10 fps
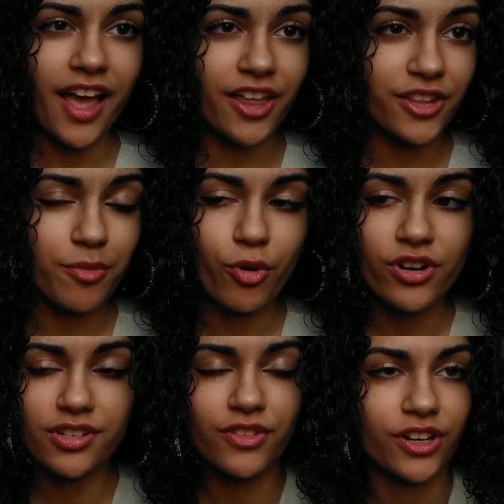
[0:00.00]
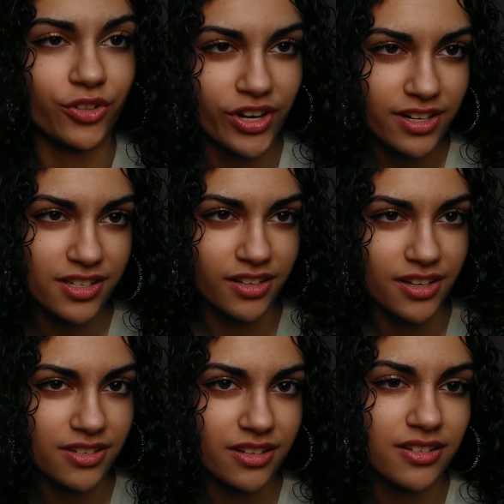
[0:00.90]
And the importance of the ingredients
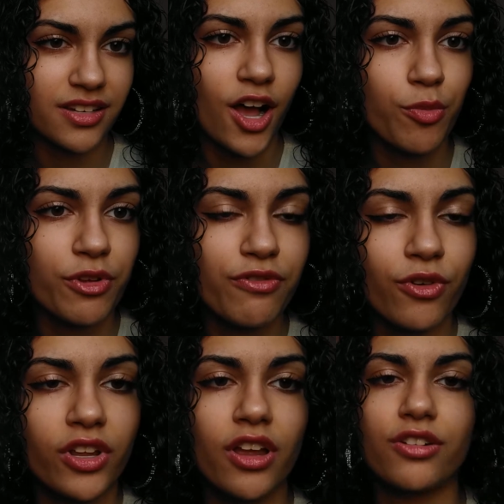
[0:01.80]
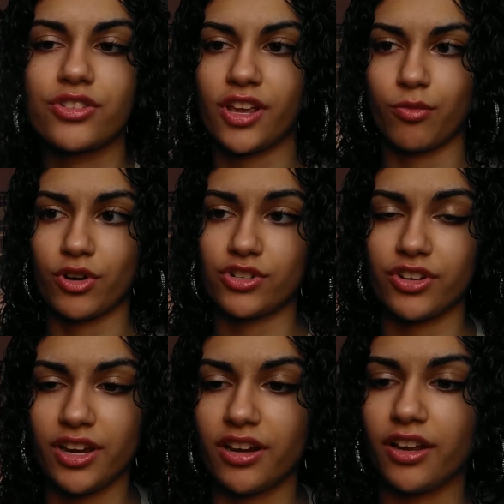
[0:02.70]
list is to help you fully understand what you're
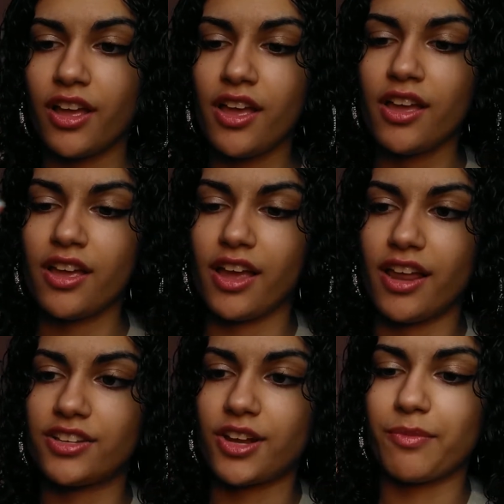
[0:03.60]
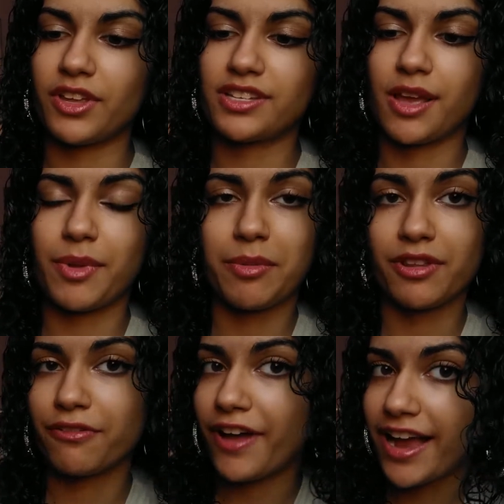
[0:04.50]
eating and some things that maybe
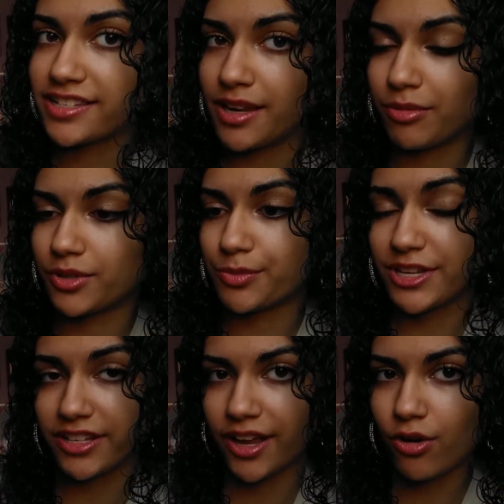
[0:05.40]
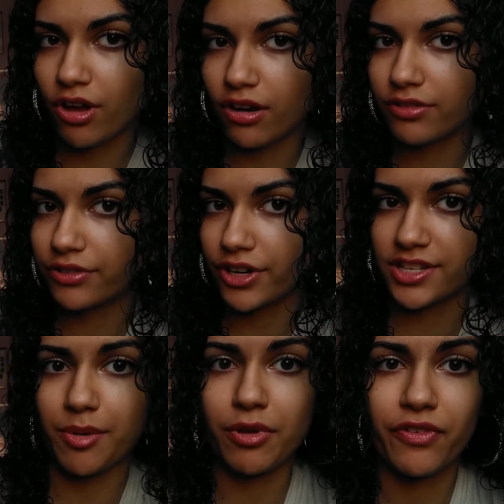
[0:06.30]
the facts table is missing out on. For
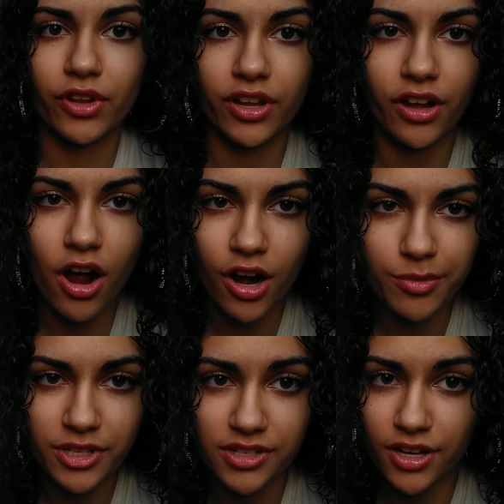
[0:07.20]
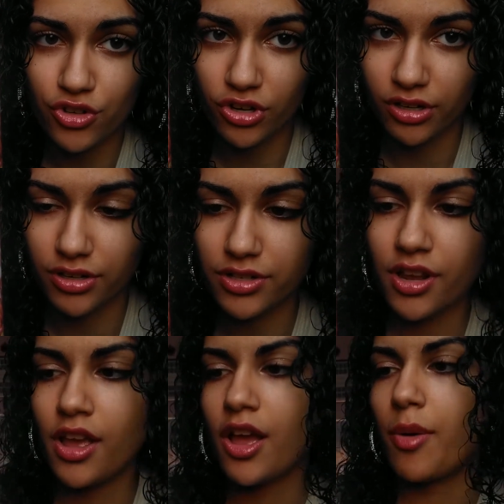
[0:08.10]
example, if you look at carbs, it says sugars,
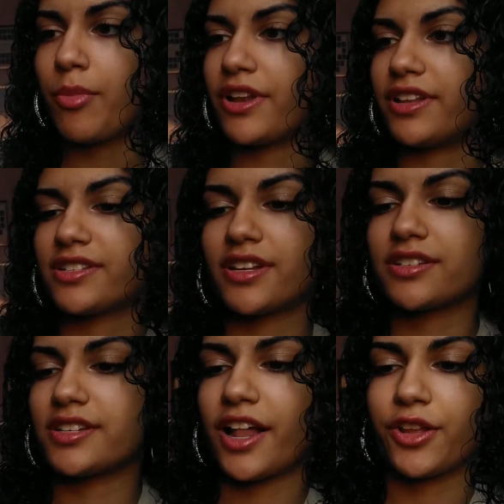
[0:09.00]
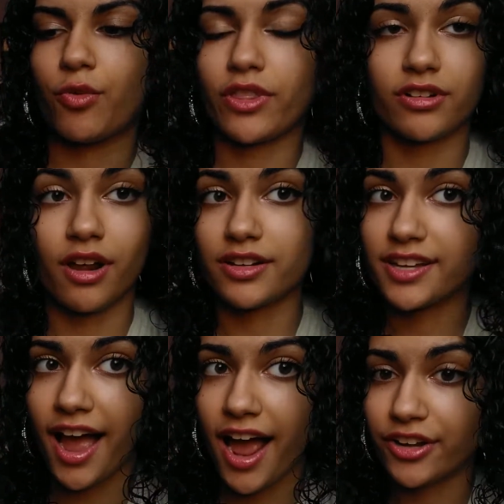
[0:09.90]
but this doesn't tell you whether or not
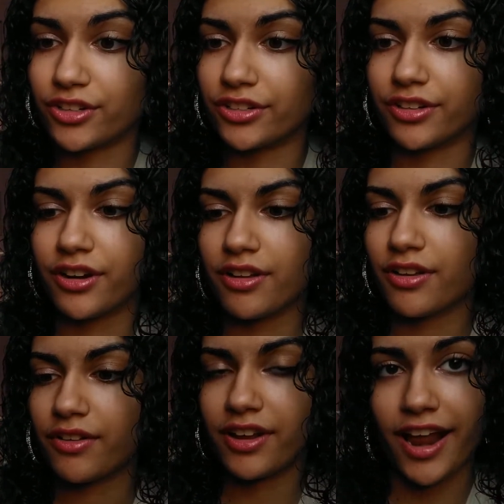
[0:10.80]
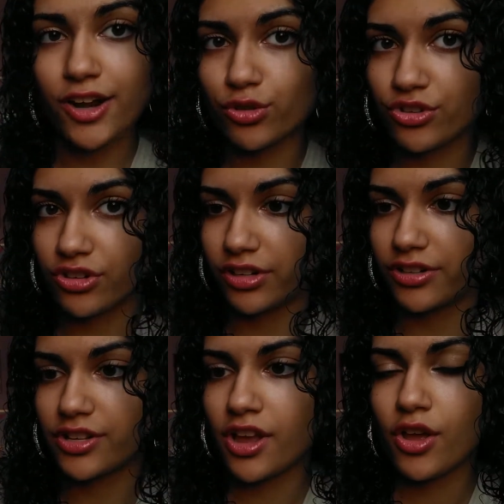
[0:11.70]
it's added or natural
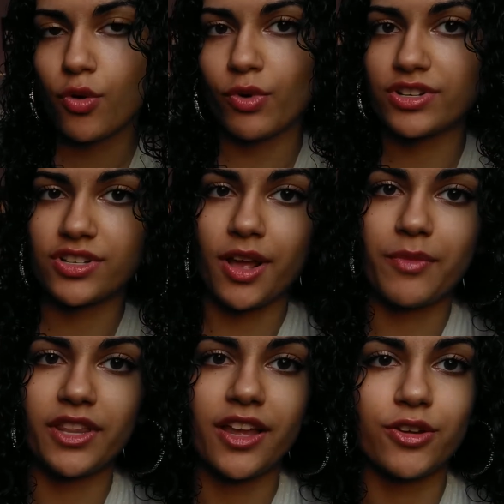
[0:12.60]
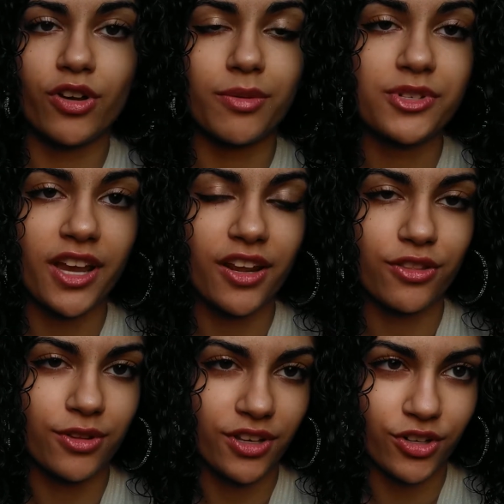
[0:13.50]
sugars, which is something that you could obtain
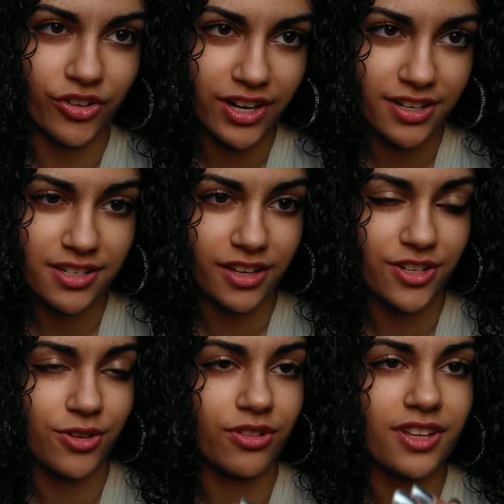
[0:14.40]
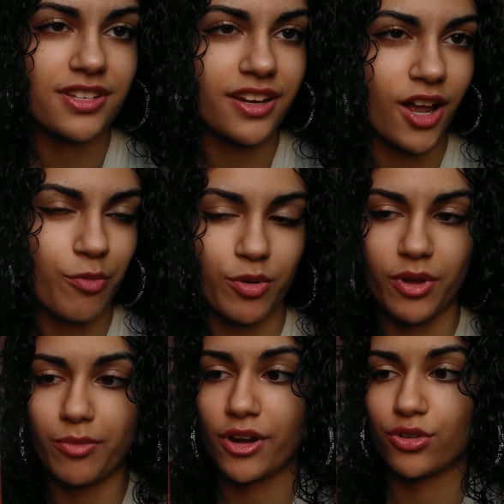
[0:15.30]
through the ingredients list, so this can help you
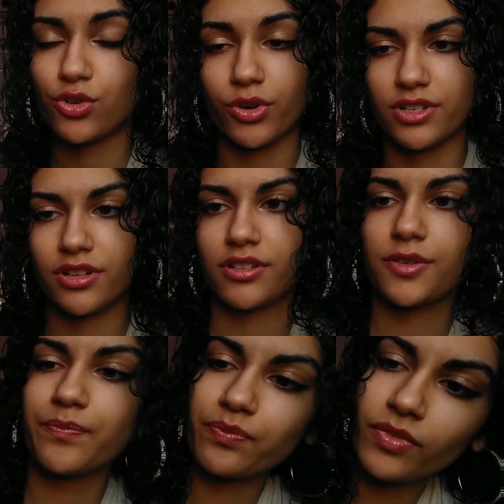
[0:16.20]
make better choices.